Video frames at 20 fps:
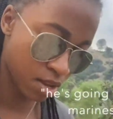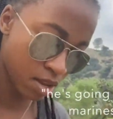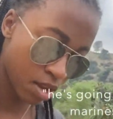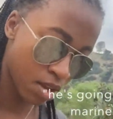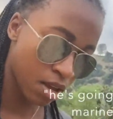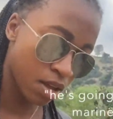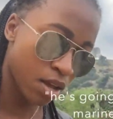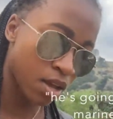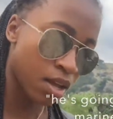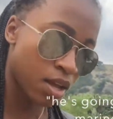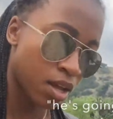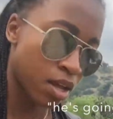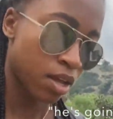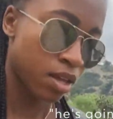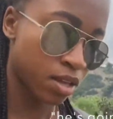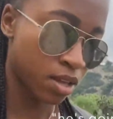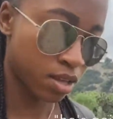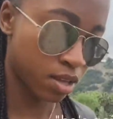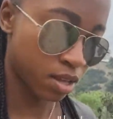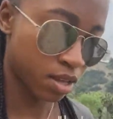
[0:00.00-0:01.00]
He's going to the
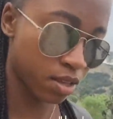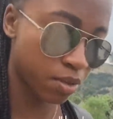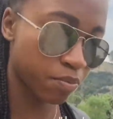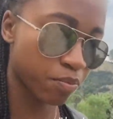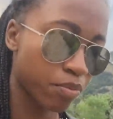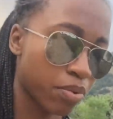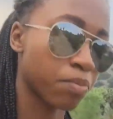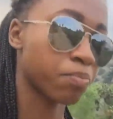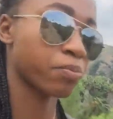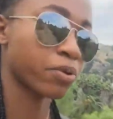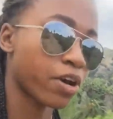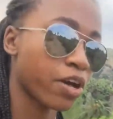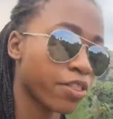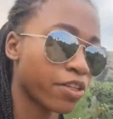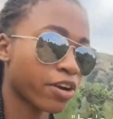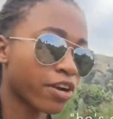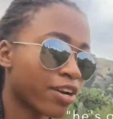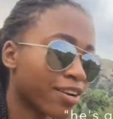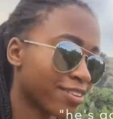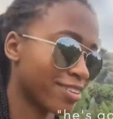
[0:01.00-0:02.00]
Marines.
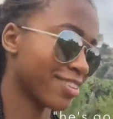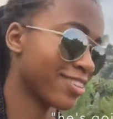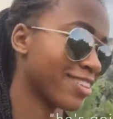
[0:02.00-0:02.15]
Brother.